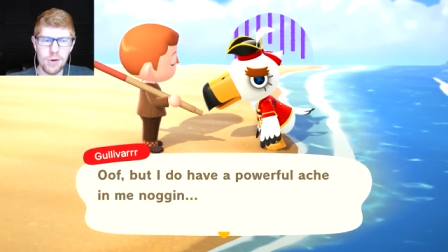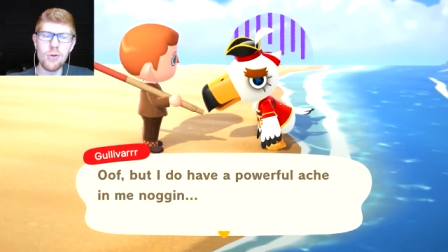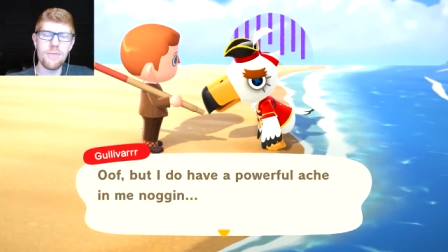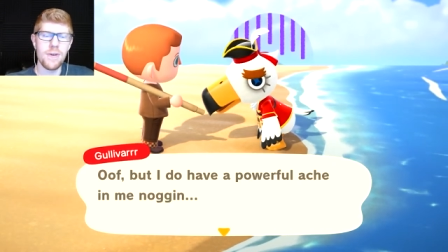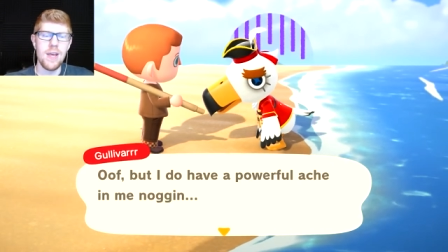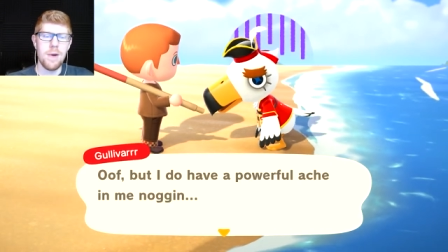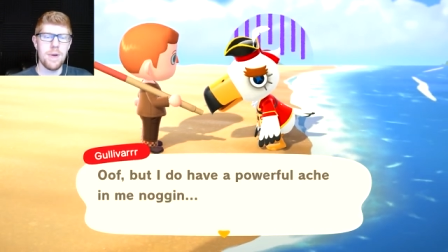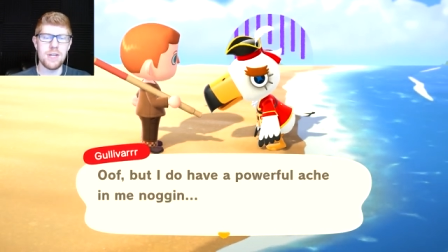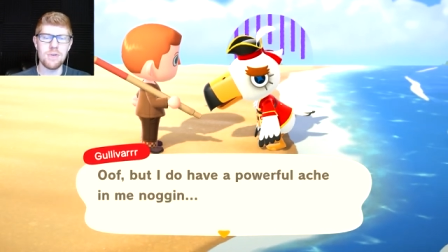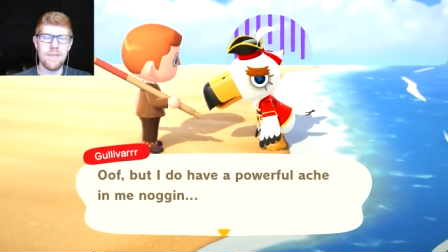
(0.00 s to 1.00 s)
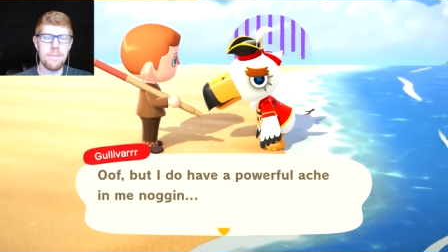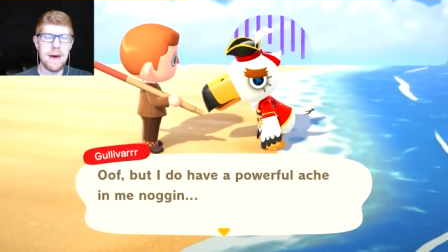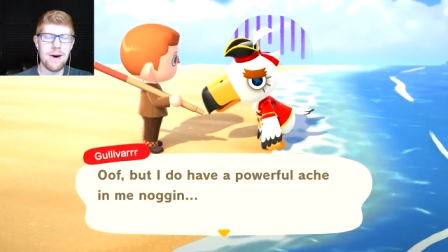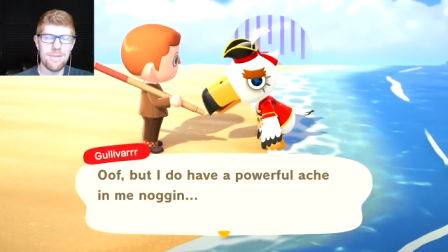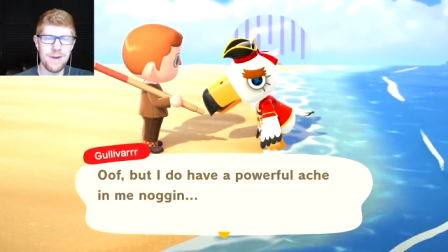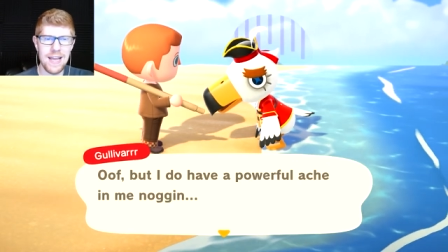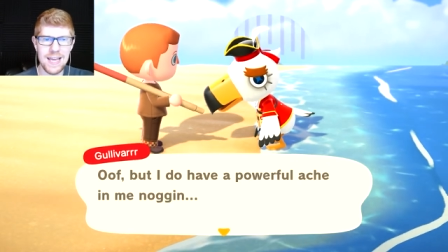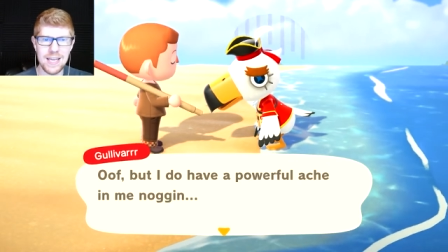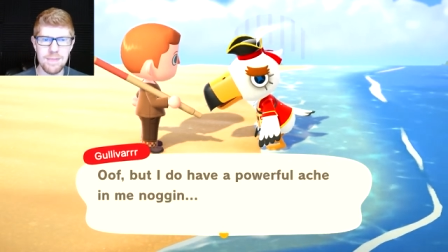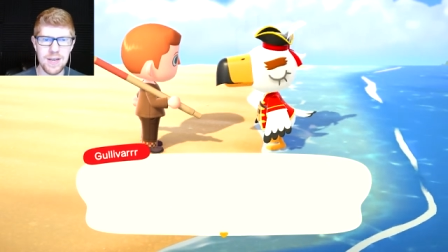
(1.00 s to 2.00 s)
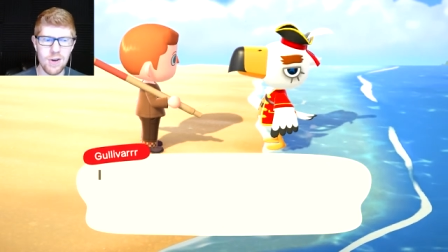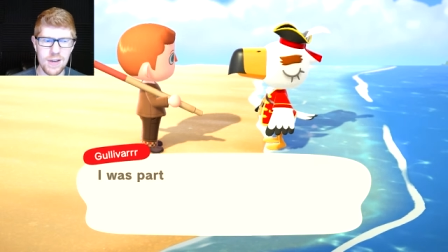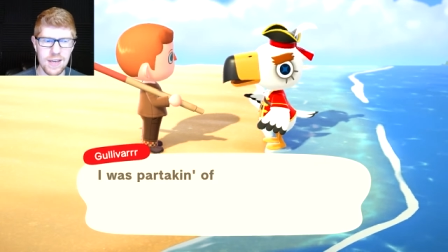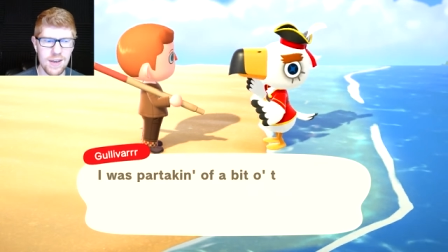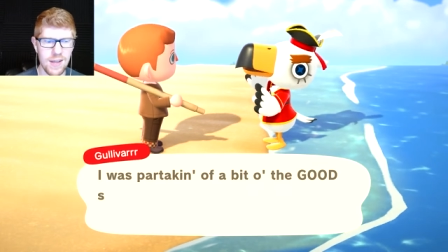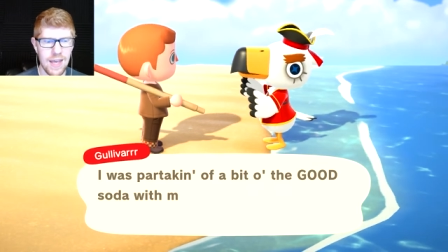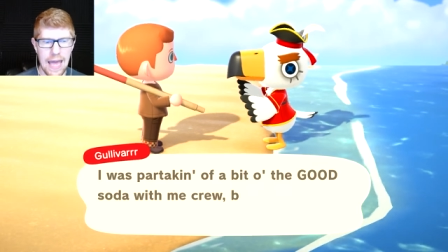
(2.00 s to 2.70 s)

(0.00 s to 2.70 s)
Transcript: oof, but I do have a powerful ache in me noggin.